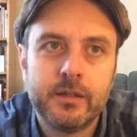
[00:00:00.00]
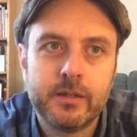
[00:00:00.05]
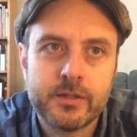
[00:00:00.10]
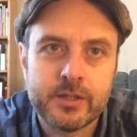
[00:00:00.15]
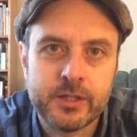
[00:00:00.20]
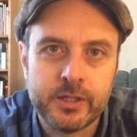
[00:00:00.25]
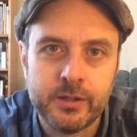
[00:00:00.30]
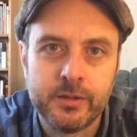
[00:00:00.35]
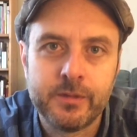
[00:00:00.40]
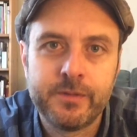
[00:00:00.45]

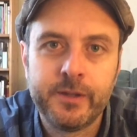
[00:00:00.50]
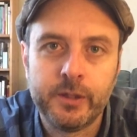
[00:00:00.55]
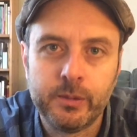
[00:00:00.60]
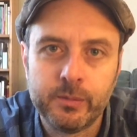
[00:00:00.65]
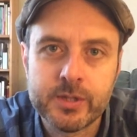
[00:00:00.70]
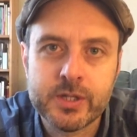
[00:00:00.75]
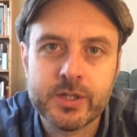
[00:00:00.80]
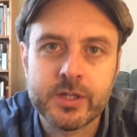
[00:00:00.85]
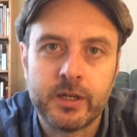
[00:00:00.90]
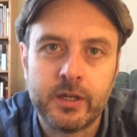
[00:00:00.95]
turned film
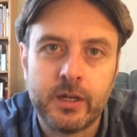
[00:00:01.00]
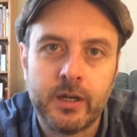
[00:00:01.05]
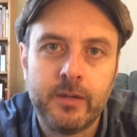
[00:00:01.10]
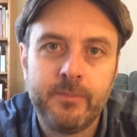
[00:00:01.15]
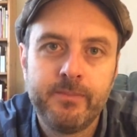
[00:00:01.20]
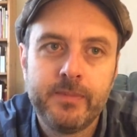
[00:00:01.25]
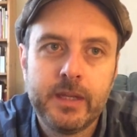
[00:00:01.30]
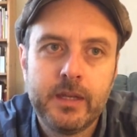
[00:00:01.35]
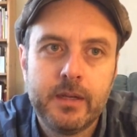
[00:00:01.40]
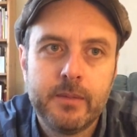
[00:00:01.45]
star
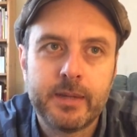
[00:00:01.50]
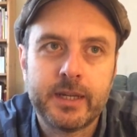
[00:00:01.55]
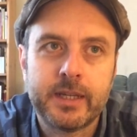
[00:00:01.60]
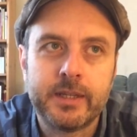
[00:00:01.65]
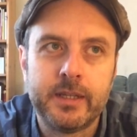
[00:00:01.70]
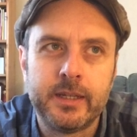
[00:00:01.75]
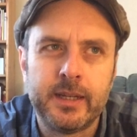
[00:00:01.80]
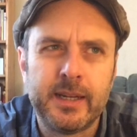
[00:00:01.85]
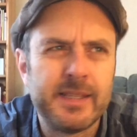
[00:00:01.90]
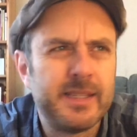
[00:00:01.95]
back
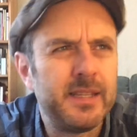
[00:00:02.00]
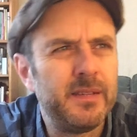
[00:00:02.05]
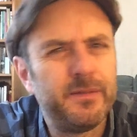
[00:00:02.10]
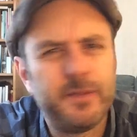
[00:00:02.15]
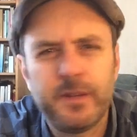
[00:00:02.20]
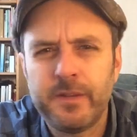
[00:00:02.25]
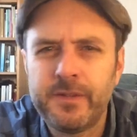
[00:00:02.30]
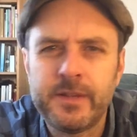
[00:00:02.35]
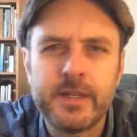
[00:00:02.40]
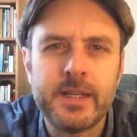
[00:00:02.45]
in the
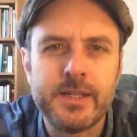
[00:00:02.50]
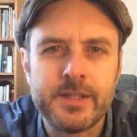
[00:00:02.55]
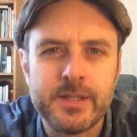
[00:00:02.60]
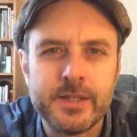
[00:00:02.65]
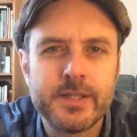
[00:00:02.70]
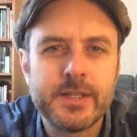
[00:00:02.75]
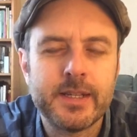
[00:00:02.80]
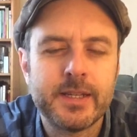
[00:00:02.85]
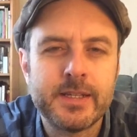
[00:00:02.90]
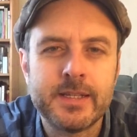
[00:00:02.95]
1950s and
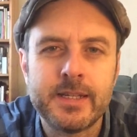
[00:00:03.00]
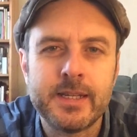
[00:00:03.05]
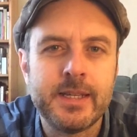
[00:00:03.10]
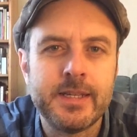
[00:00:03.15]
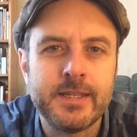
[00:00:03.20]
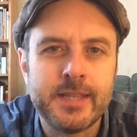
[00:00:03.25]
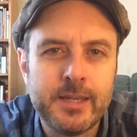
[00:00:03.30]
60s.